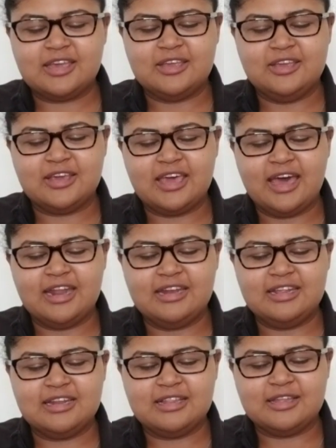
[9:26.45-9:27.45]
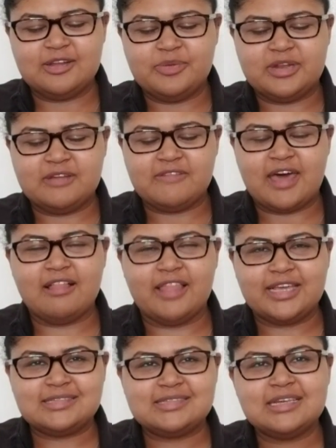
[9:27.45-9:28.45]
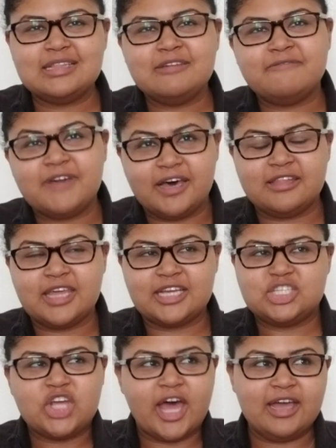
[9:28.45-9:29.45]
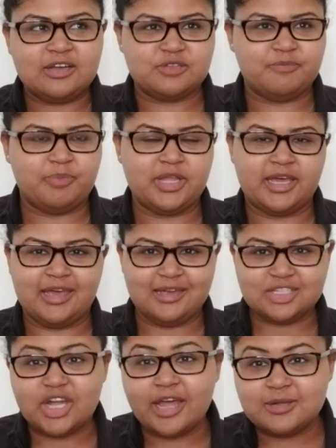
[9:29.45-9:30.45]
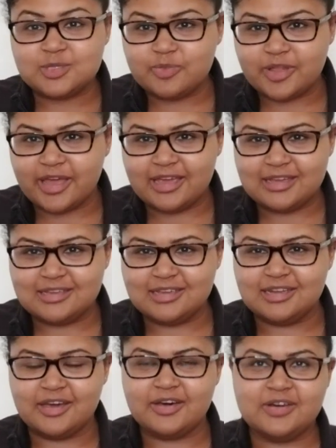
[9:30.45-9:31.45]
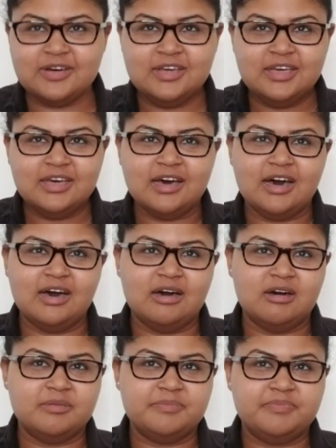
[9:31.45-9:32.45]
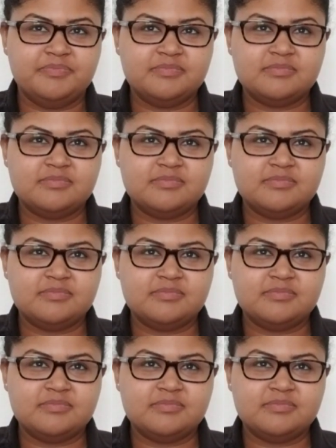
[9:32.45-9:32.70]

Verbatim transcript: to you kind of need a little bit of that like silly fun like child play child's play you know um